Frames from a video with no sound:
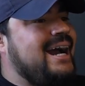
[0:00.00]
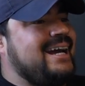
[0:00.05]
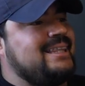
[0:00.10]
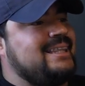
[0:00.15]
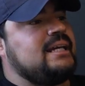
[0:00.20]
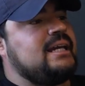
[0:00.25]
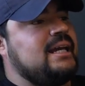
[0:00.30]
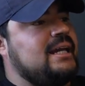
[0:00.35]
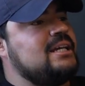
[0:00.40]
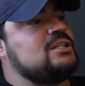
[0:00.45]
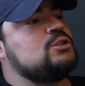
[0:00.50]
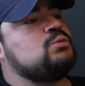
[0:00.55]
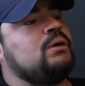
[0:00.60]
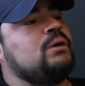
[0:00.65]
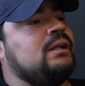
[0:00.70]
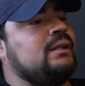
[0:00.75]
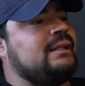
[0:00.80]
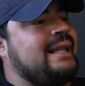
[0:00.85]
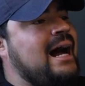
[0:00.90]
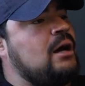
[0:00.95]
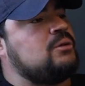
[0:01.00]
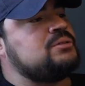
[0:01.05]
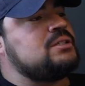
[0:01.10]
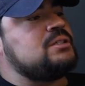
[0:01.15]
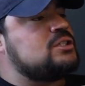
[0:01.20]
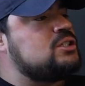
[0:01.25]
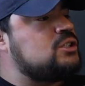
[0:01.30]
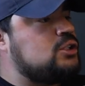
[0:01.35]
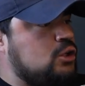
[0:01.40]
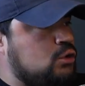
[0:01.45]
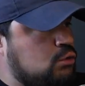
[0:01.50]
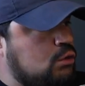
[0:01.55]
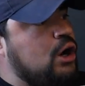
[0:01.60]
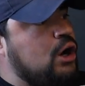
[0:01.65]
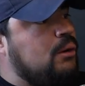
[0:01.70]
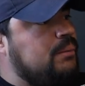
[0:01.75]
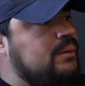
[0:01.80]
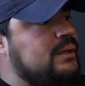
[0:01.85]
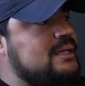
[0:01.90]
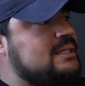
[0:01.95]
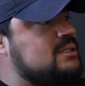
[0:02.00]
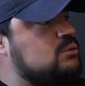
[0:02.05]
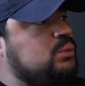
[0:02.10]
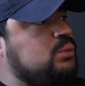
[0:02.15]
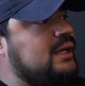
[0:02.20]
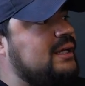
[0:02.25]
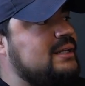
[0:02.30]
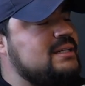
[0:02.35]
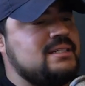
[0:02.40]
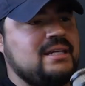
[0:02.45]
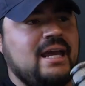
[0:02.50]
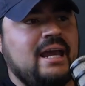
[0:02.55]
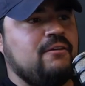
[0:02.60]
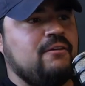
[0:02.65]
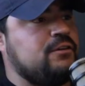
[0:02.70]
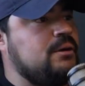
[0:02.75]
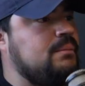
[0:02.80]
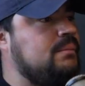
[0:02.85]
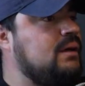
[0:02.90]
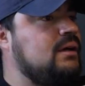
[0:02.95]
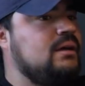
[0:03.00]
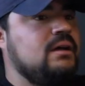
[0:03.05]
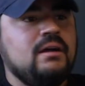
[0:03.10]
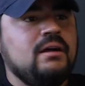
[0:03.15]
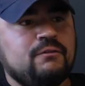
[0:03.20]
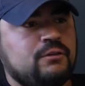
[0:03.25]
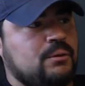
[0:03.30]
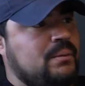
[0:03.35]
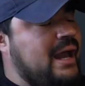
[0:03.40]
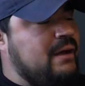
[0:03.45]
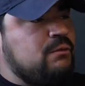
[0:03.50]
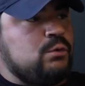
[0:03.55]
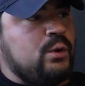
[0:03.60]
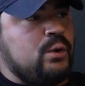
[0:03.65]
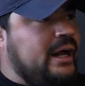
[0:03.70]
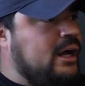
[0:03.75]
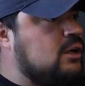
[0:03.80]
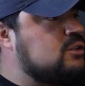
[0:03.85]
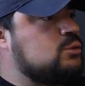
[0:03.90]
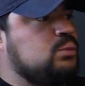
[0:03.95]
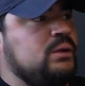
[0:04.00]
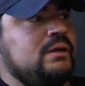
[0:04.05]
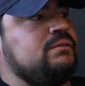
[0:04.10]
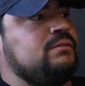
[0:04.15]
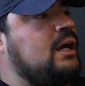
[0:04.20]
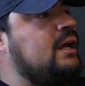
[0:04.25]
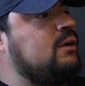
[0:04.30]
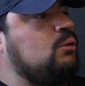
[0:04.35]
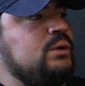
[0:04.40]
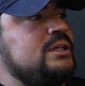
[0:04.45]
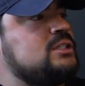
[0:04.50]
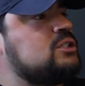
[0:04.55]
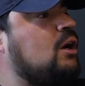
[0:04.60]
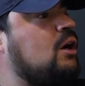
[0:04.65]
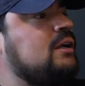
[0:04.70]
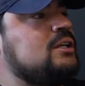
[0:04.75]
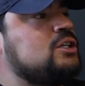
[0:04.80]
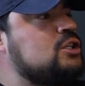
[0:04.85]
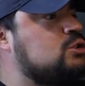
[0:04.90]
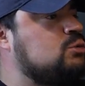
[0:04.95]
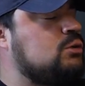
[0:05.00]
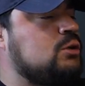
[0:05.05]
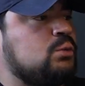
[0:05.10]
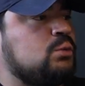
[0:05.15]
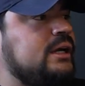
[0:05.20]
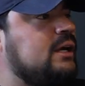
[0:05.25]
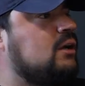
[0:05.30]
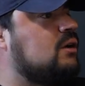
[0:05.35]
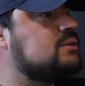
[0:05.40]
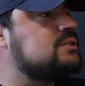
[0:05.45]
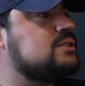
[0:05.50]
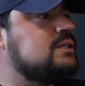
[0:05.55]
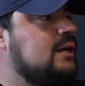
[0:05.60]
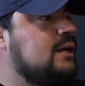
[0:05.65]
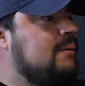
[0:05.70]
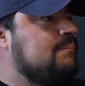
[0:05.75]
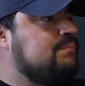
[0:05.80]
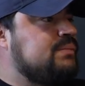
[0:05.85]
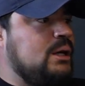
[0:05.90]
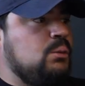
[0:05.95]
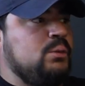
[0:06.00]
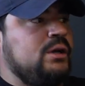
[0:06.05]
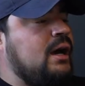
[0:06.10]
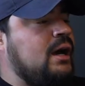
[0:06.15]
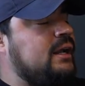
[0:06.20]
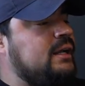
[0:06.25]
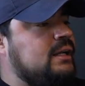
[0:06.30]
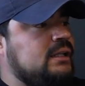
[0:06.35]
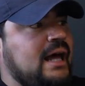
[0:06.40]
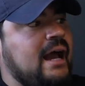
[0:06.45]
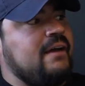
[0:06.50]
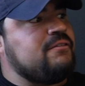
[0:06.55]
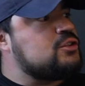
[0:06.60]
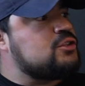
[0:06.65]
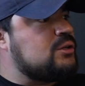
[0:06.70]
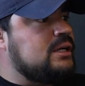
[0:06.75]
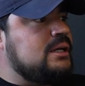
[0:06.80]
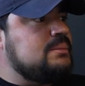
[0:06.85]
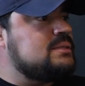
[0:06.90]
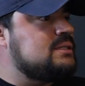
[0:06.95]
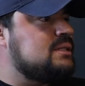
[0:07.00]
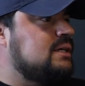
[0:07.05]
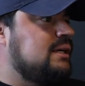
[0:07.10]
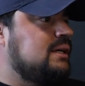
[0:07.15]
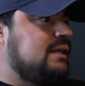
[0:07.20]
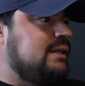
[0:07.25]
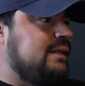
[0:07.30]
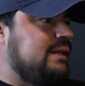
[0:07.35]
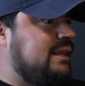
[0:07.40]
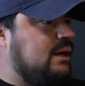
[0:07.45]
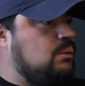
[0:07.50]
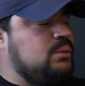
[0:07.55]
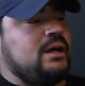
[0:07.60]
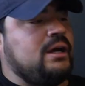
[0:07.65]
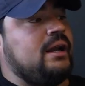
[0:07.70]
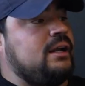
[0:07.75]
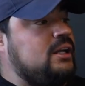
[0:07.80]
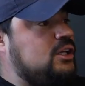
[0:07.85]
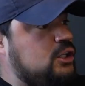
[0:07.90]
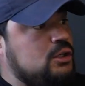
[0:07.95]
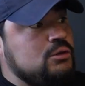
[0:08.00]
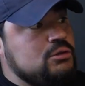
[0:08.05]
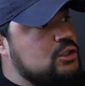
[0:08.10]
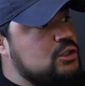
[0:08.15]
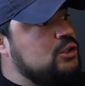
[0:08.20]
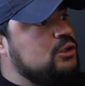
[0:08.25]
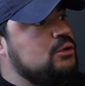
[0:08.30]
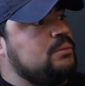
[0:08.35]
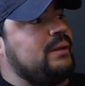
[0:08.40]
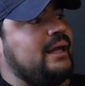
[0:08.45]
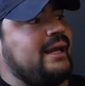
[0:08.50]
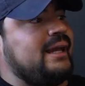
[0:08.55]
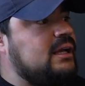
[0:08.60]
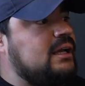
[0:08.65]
I think is what allows us to grow, because we can take from everywhere else we've done. We started just doing Reels, then we got into live streams, and then we got into YouTube. Like,